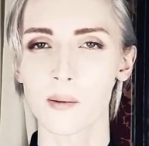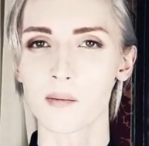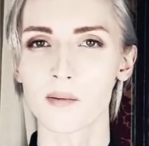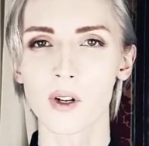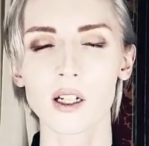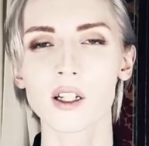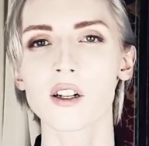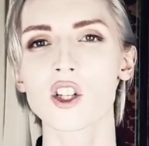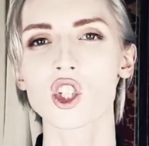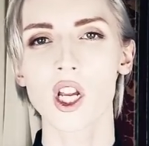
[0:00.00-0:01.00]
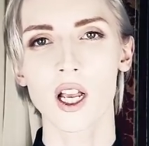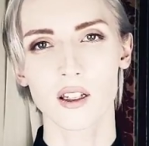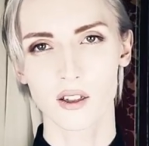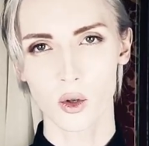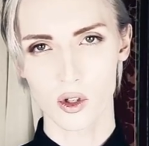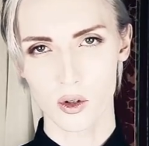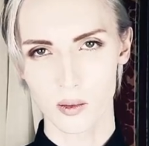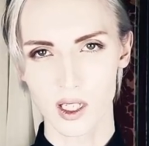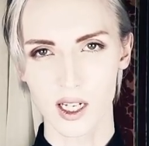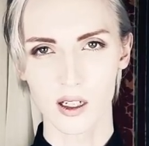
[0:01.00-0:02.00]
I'm not gonna check social
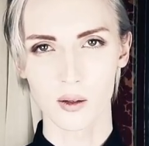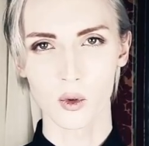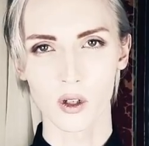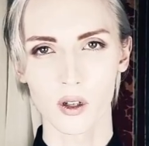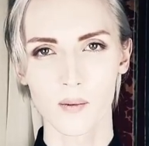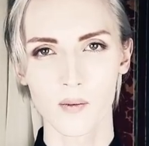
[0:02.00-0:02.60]
media anymore.